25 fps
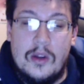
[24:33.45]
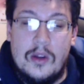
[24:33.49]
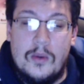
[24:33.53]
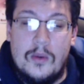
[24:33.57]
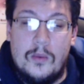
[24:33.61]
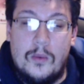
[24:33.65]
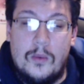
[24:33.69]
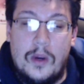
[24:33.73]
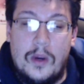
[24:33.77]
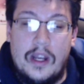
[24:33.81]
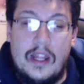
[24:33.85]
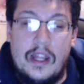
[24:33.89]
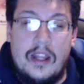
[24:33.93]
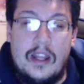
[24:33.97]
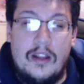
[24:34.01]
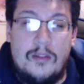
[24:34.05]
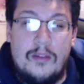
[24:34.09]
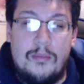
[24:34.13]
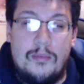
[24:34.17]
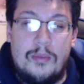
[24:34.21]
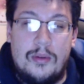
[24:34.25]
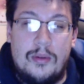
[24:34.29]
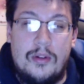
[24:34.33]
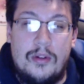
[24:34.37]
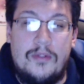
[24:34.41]
winning
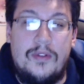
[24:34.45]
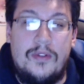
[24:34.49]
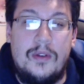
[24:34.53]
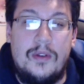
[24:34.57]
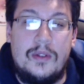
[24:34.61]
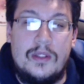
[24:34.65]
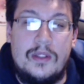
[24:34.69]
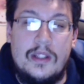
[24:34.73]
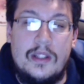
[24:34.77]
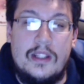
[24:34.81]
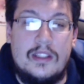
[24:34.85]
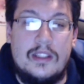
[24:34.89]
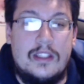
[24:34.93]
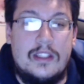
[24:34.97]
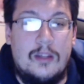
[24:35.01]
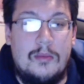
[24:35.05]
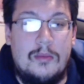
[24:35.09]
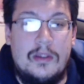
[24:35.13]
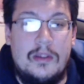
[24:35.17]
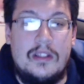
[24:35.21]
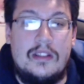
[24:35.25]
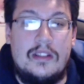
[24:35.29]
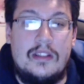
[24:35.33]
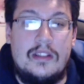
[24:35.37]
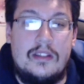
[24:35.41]
profusely, and some
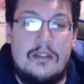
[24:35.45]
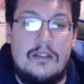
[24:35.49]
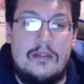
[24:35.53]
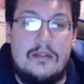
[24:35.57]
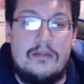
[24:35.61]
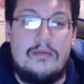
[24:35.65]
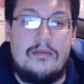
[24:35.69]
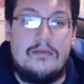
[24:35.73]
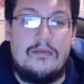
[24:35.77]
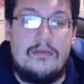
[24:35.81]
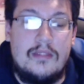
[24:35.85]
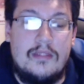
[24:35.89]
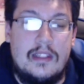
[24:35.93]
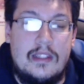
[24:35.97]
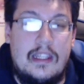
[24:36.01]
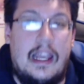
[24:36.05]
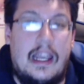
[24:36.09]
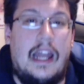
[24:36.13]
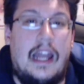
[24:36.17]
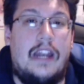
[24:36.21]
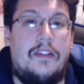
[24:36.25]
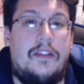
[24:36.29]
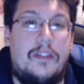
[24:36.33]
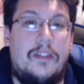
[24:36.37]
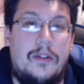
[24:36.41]
he's
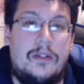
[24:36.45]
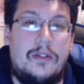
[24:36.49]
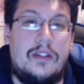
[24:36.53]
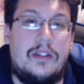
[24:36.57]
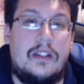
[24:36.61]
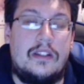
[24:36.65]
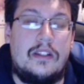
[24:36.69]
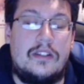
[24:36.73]
kind of losing.